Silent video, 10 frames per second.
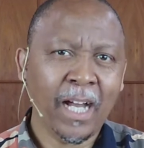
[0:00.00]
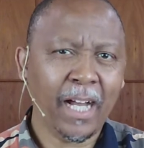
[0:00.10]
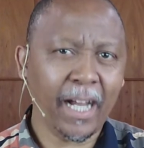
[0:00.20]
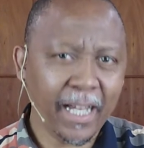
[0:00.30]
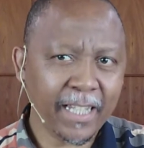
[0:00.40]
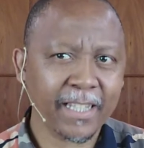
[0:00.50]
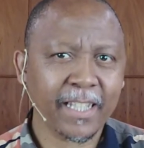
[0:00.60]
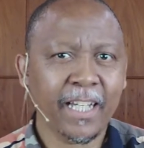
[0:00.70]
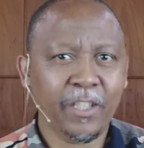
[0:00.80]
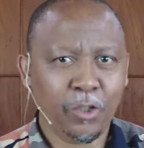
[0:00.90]

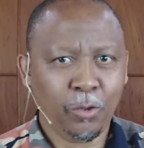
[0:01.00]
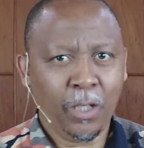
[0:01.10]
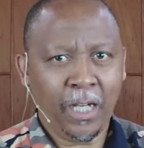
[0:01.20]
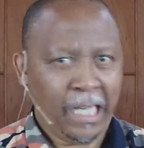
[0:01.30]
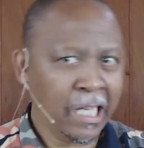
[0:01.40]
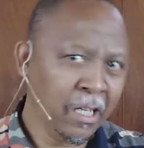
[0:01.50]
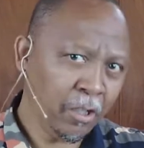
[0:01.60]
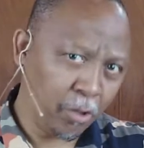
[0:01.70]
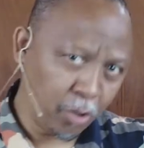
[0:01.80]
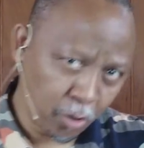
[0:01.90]
Either you are
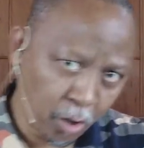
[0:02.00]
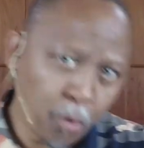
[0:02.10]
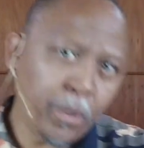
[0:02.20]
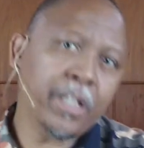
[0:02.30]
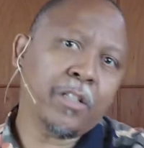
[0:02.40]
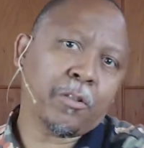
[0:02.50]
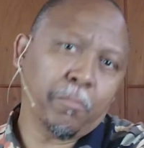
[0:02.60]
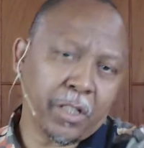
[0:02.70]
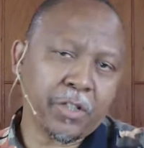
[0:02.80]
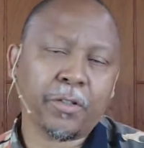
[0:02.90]
growing to
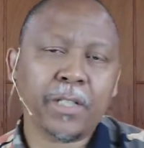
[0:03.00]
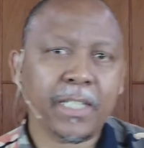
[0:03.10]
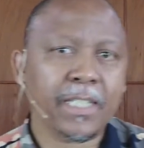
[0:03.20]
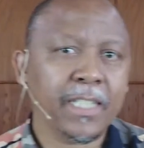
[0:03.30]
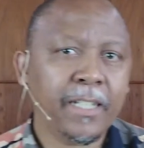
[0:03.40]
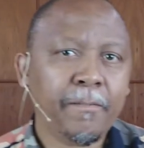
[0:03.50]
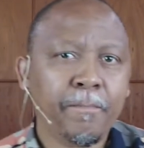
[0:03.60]
maturity